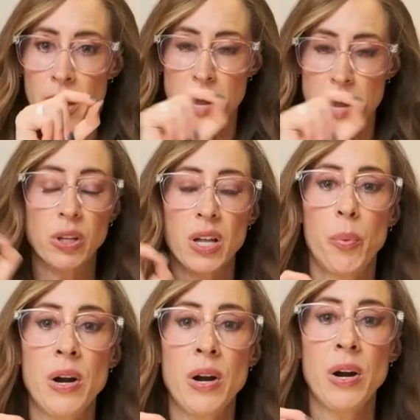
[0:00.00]
a
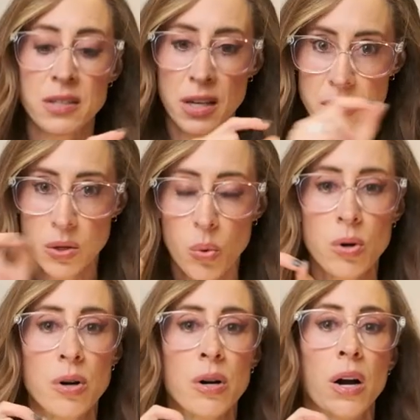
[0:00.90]
bullet point that says
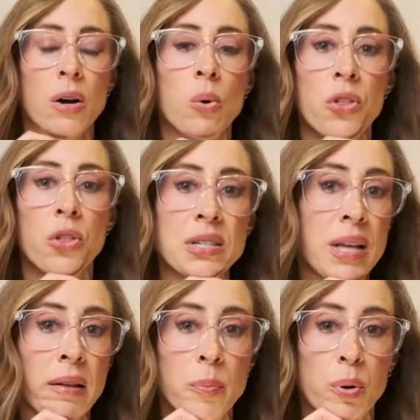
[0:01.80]
order a whole 30
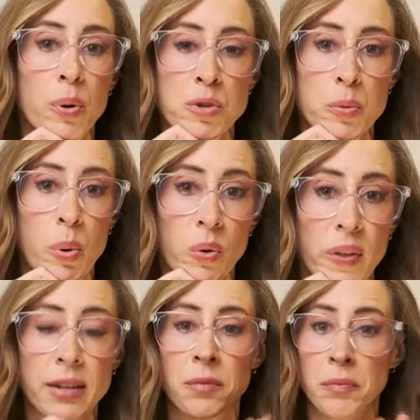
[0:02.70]
salad bowl from
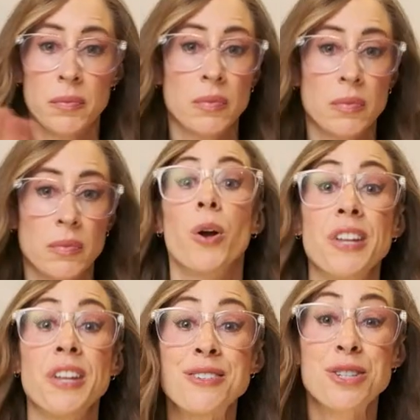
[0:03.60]
Chipotle,
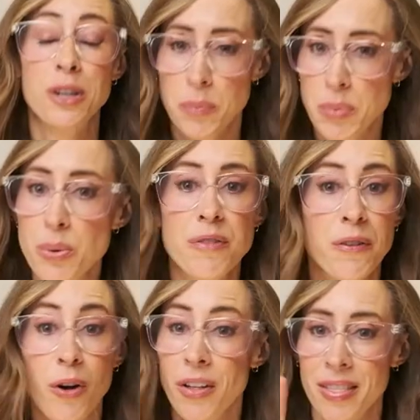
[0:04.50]
Brilliant.
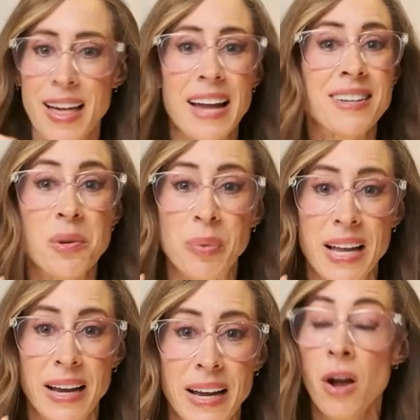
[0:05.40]
Beautiful. That is a
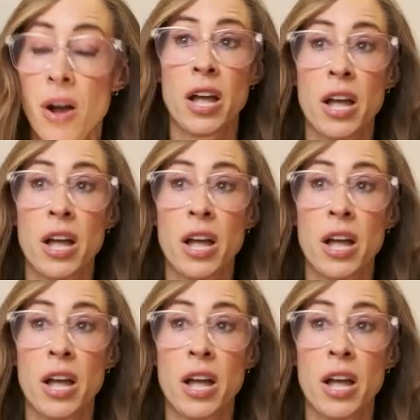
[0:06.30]
plan.